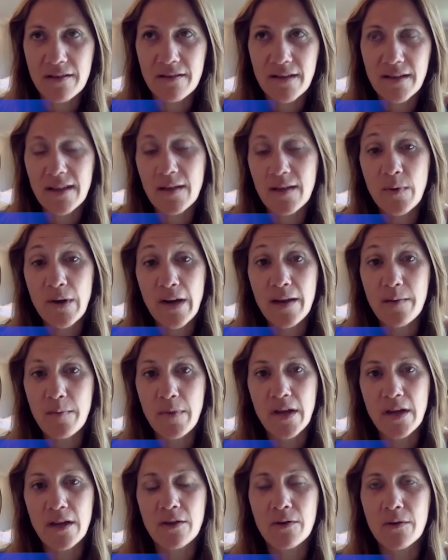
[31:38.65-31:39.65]
I think when I'd
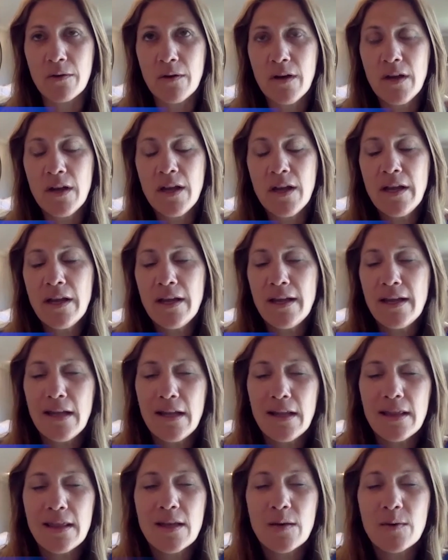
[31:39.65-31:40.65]
met you, there